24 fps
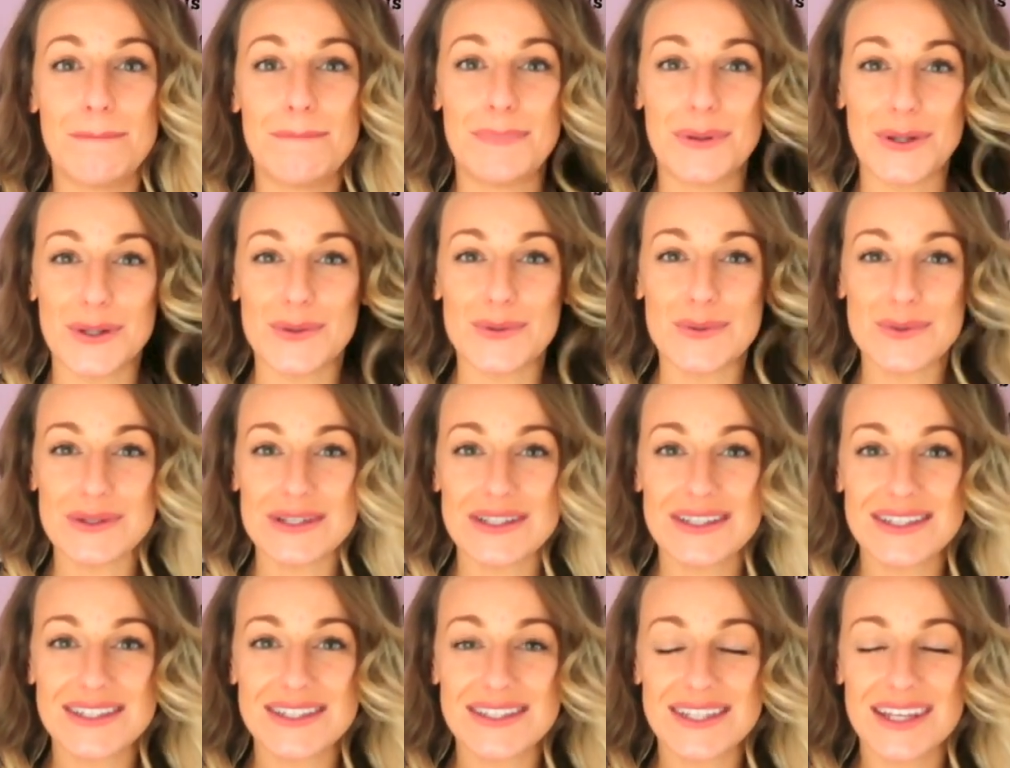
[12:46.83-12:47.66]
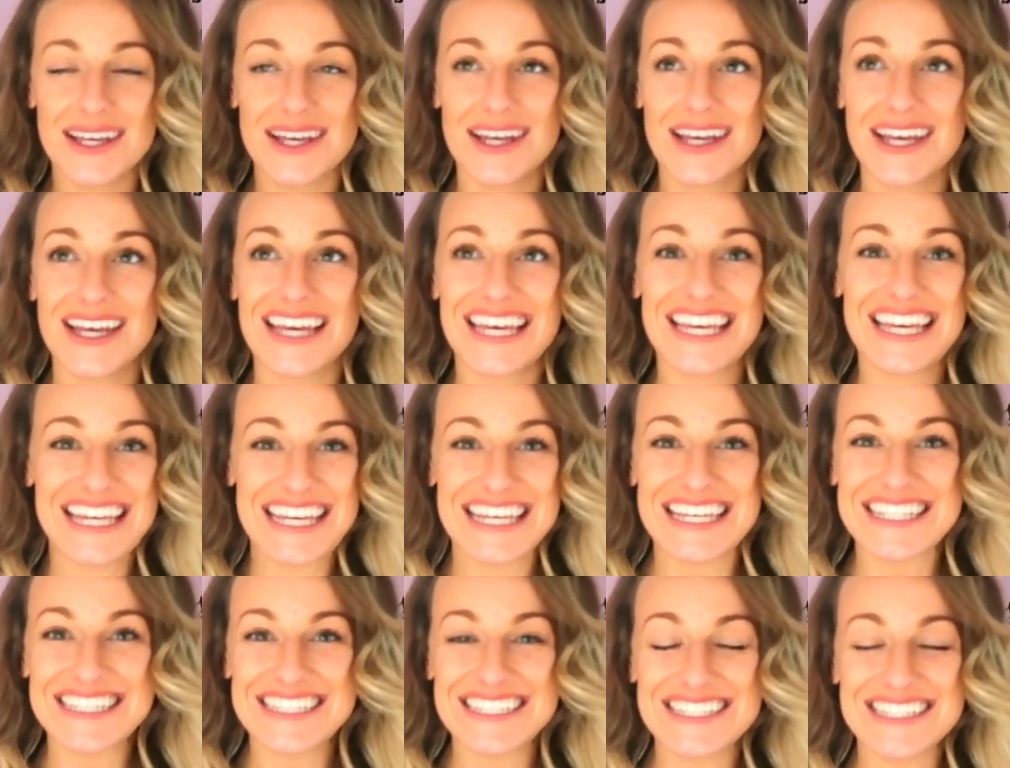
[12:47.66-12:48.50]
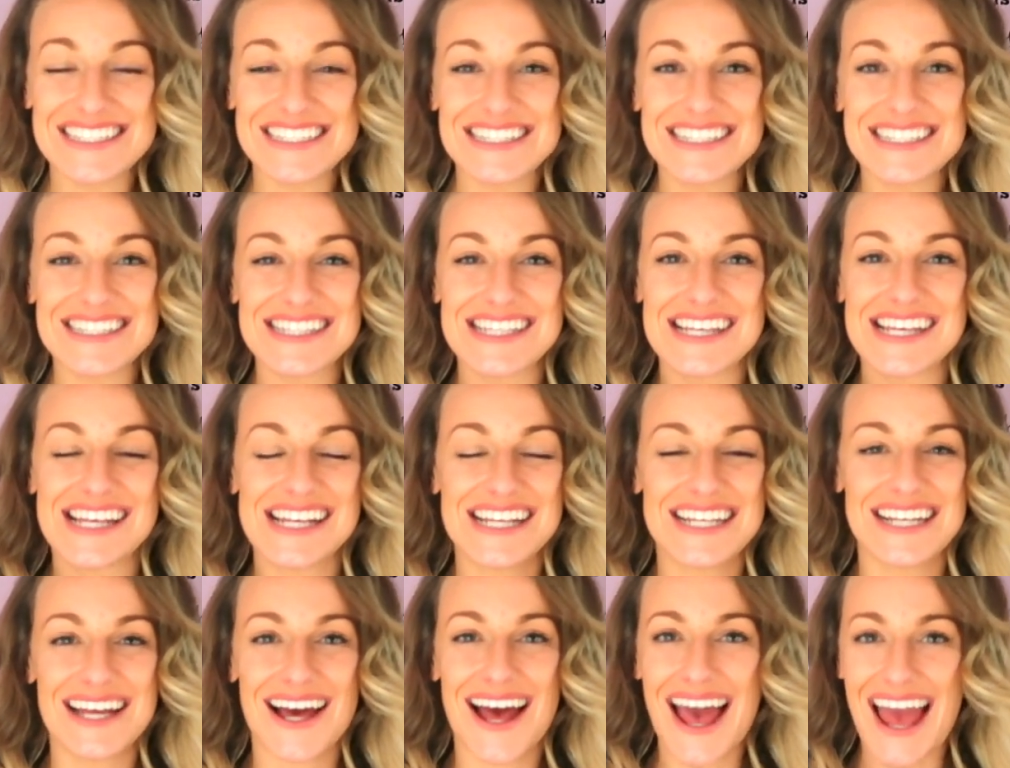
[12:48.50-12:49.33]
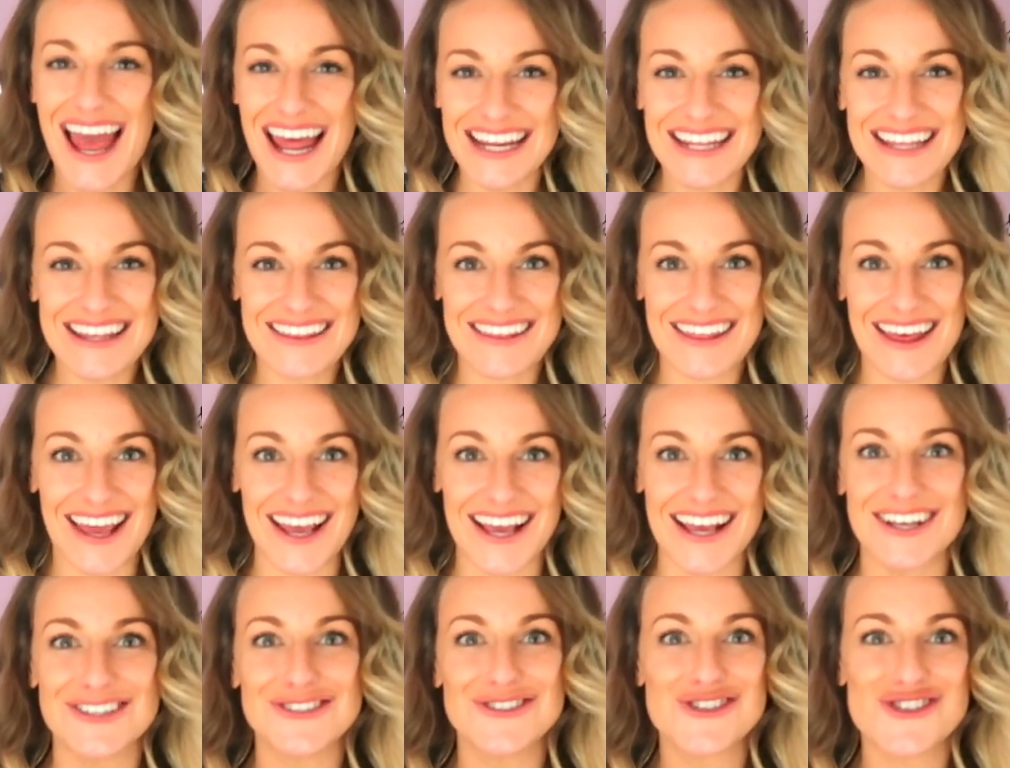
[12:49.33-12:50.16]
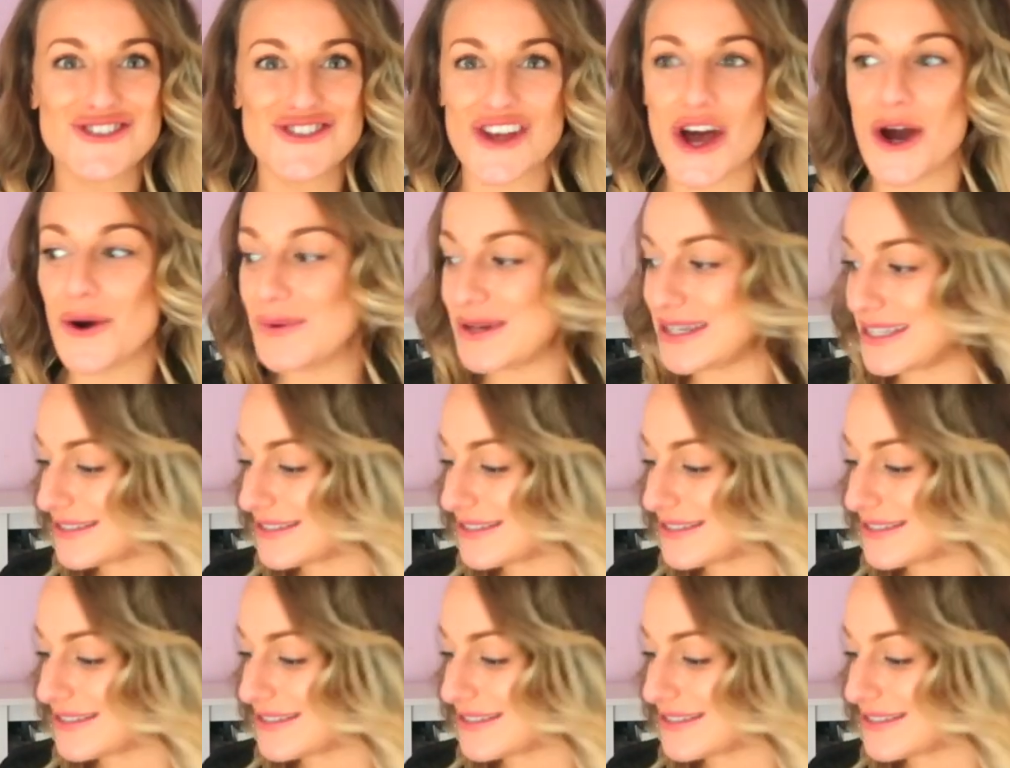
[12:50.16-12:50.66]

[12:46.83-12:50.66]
boots, heels, anything, so